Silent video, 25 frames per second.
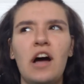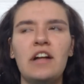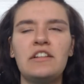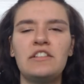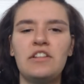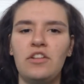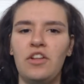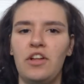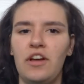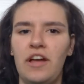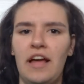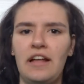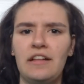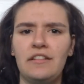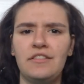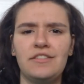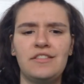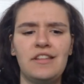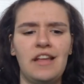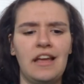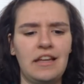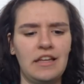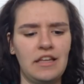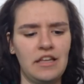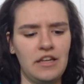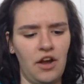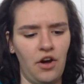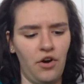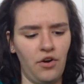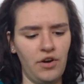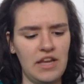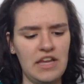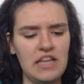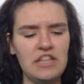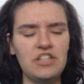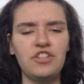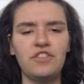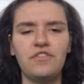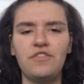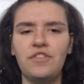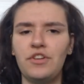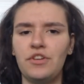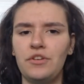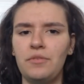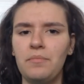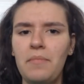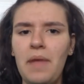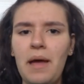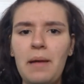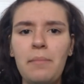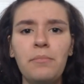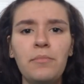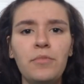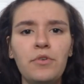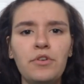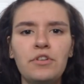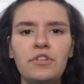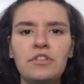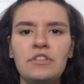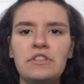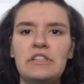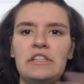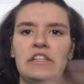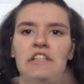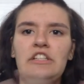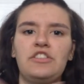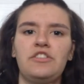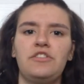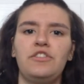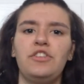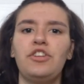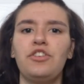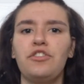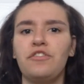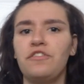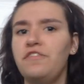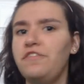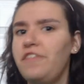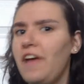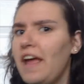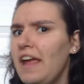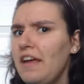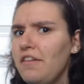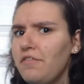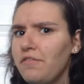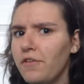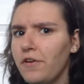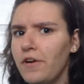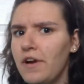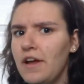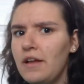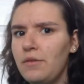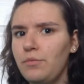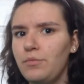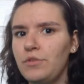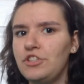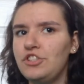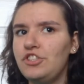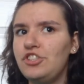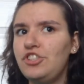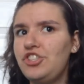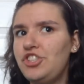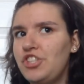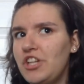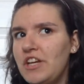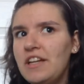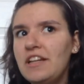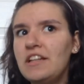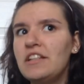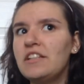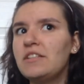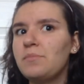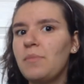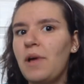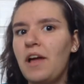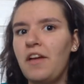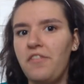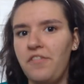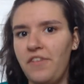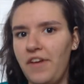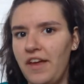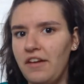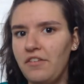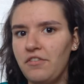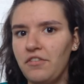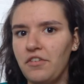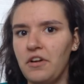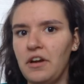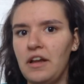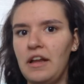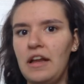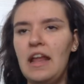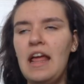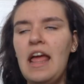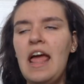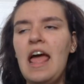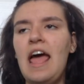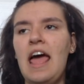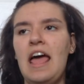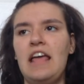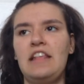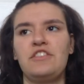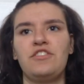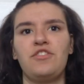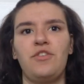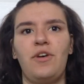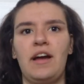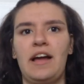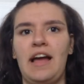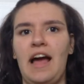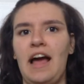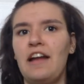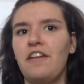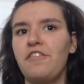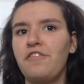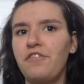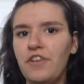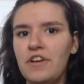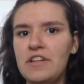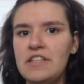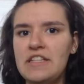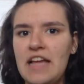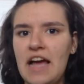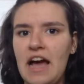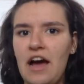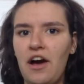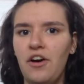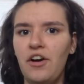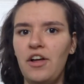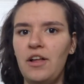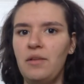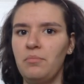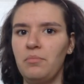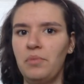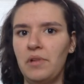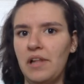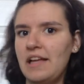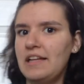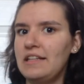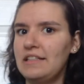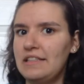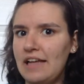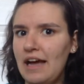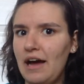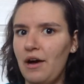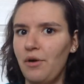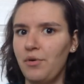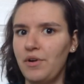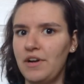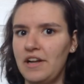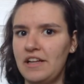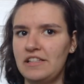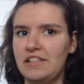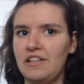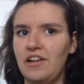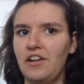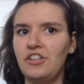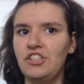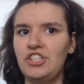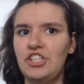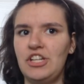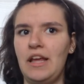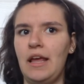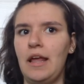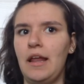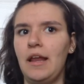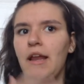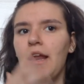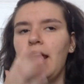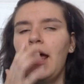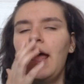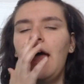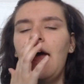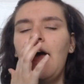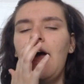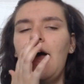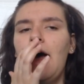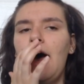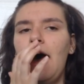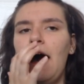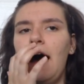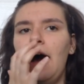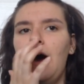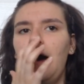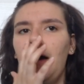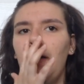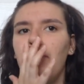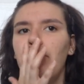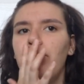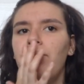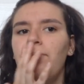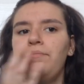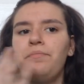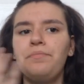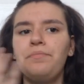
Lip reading: to look at. There's like, each of your members, each of your favorite, which Jin is my favorite. And so I kind of freaked out and blanked out when I saw Jin. Then